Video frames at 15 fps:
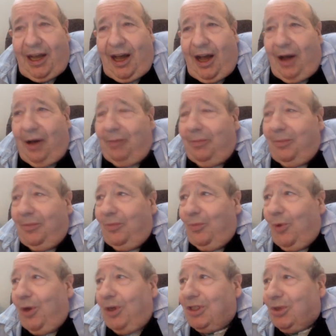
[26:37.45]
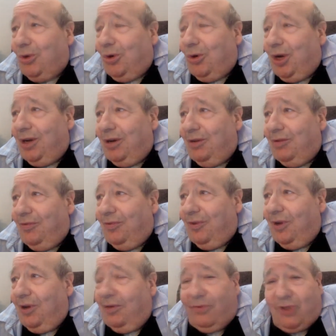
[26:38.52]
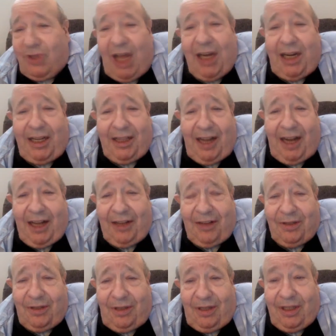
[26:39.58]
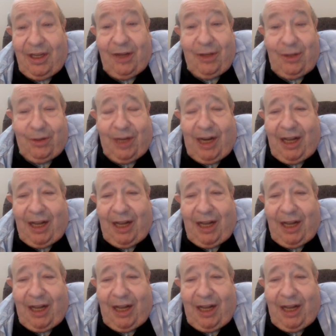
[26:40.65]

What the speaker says: One story of Sonny that I could tell you